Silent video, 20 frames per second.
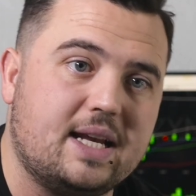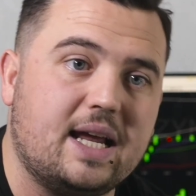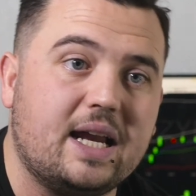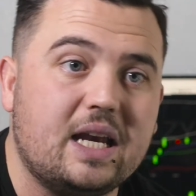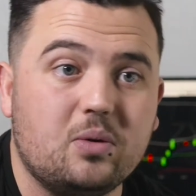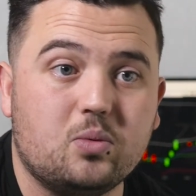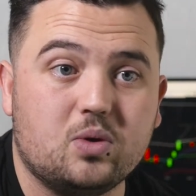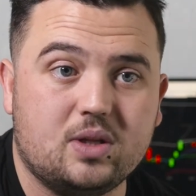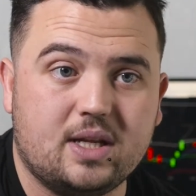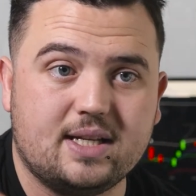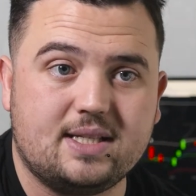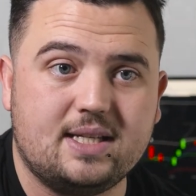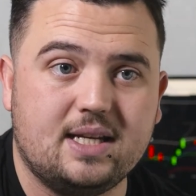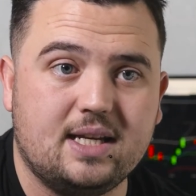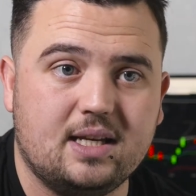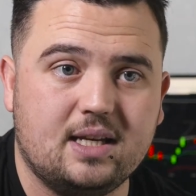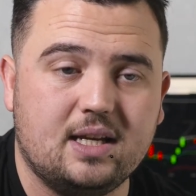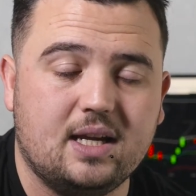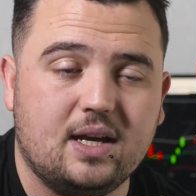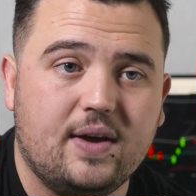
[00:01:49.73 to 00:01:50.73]
and anyone that's
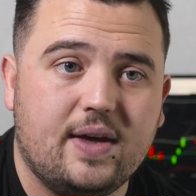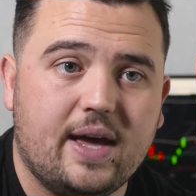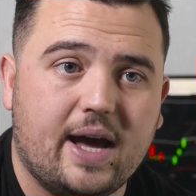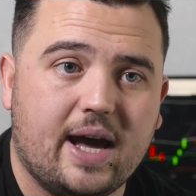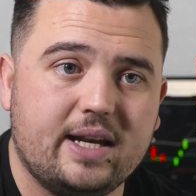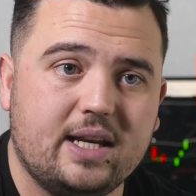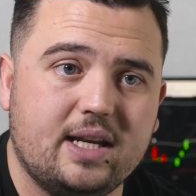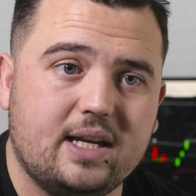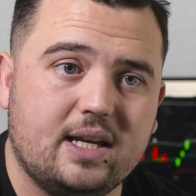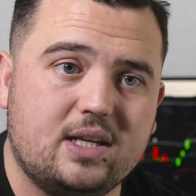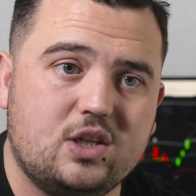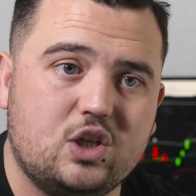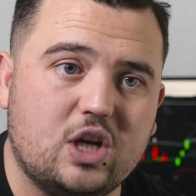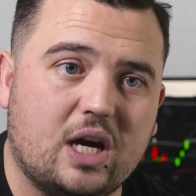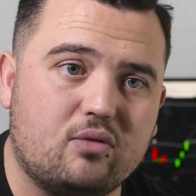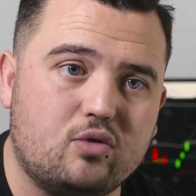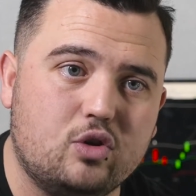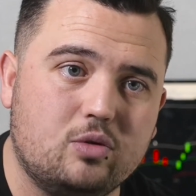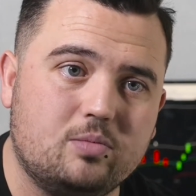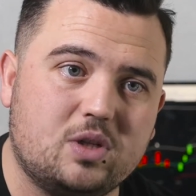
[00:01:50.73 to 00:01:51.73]
in any of the
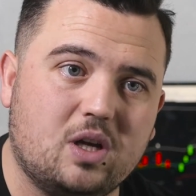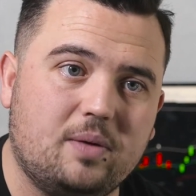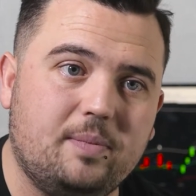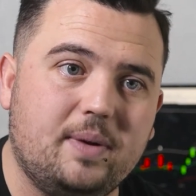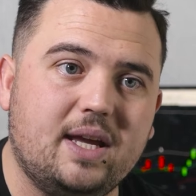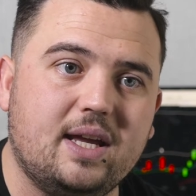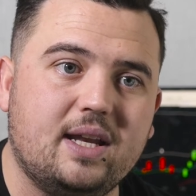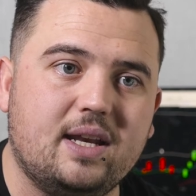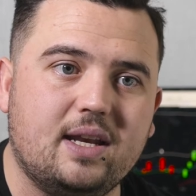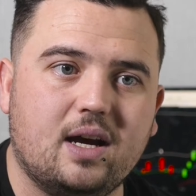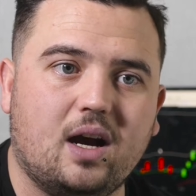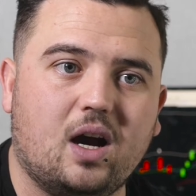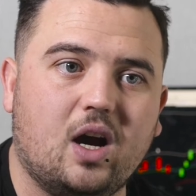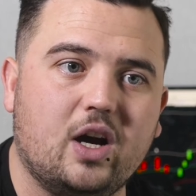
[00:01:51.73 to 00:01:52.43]
chat rooms I'm in,